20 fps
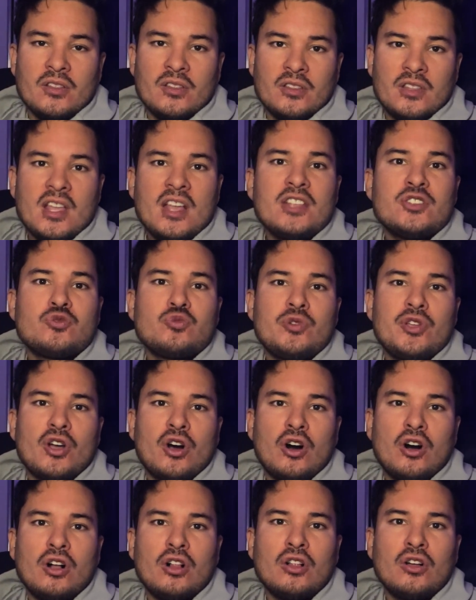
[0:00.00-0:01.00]
Yes, we
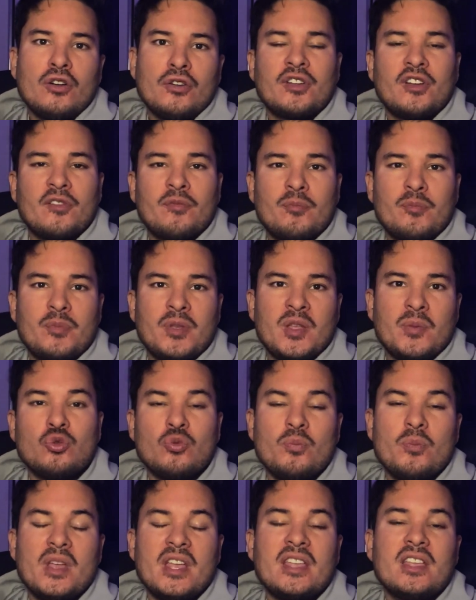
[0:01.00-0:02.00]
all heard of
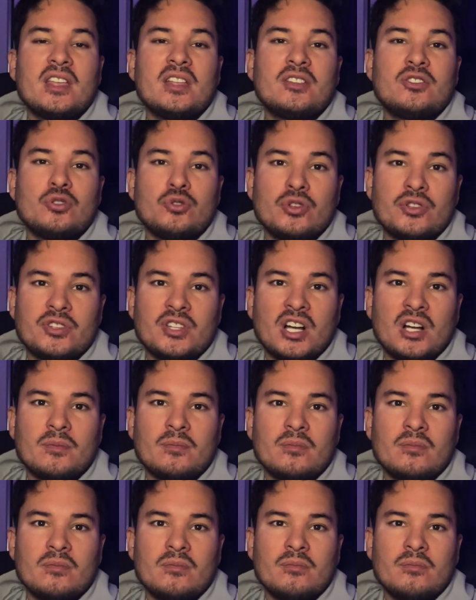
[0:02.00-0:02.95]
people who make it to the top,